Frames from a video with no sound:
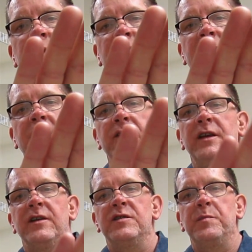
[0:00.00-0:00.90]
and
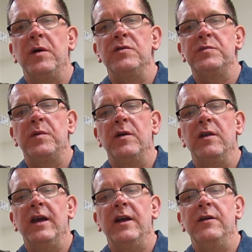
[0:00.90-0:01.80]
the exposed part
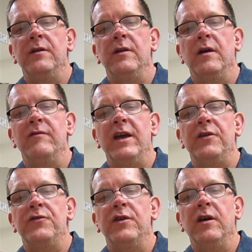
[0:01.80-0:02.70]
of
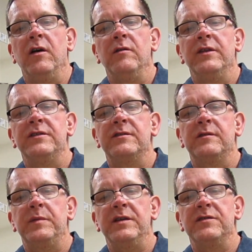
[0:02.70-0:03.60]
that drill, and this
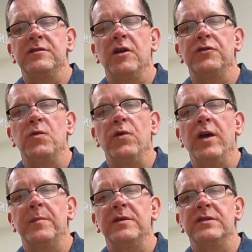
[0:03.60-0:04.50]
piece is all torn
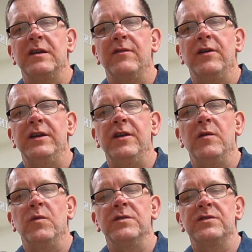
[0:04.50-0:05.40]
up because I've already
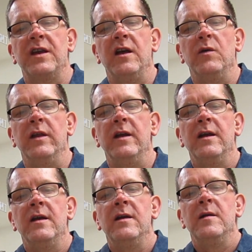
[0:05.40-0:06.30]
done one scale with it,
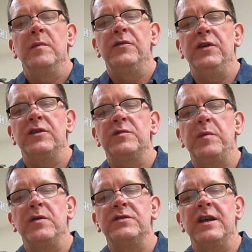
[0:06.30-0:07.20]
but the
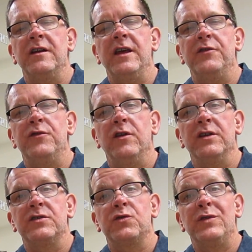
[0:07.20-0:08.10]
exposed end of that drill
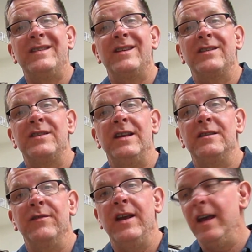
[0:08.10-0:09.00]
is
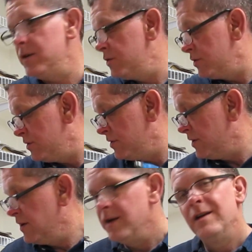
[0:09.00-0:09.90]
3/16 of an inch.
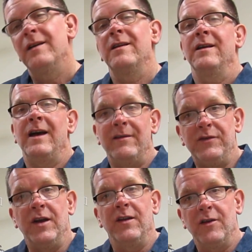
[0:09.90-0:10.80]
I've
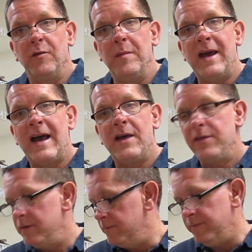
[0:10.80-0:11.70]
done a little math.